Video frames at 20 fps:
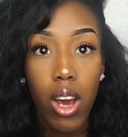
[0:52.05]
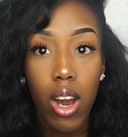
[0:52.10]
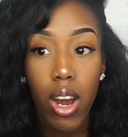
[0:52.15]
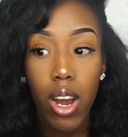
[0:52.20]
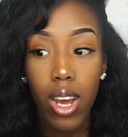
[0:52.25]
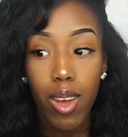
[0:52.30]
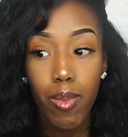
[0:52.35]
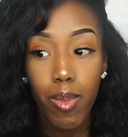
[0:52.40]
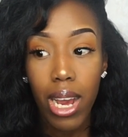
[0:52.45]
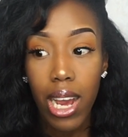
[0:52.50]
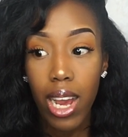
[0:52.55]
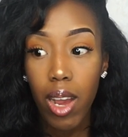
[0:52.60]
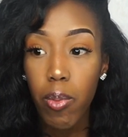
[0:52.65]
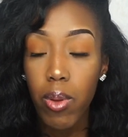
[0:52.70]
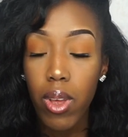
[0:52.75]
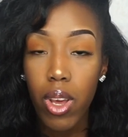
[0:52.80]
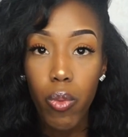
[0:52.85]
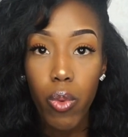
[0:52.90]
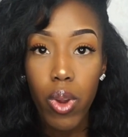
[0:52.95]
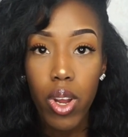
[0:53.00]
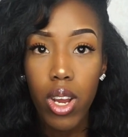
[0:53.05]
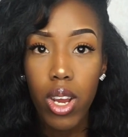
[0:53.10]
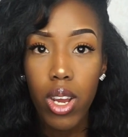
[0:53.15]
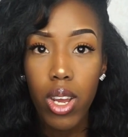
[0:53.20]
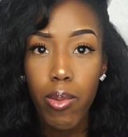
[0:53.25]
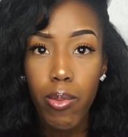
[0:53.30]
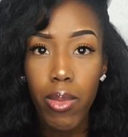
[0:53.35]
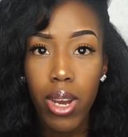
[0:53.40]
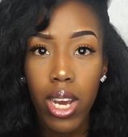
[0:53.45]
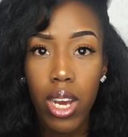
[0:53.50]
I'm happy at where I
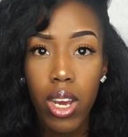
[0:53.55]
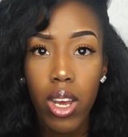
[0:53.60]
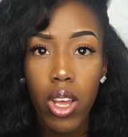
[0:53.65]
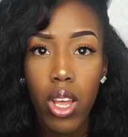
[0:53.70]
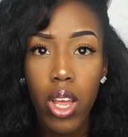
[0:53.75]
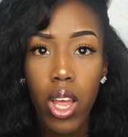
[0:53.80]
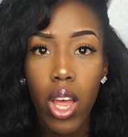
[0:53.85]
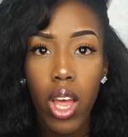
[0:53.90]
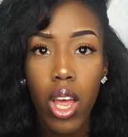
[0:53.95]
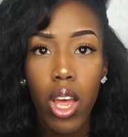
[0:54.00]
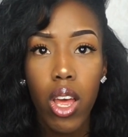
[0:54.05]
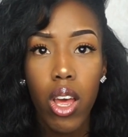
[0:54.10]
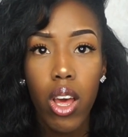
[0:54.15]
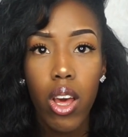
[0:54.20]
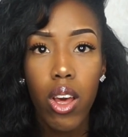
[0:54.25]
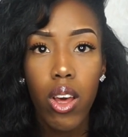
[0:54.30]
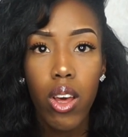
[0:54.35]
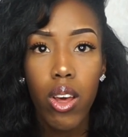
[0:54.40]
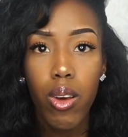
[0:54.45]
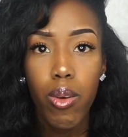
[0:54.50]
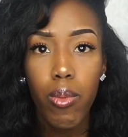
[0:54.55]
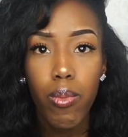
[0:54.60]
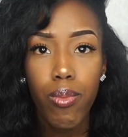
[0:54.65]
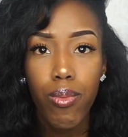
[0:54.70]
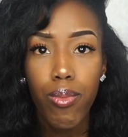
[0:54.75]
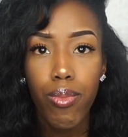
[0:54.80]
am at.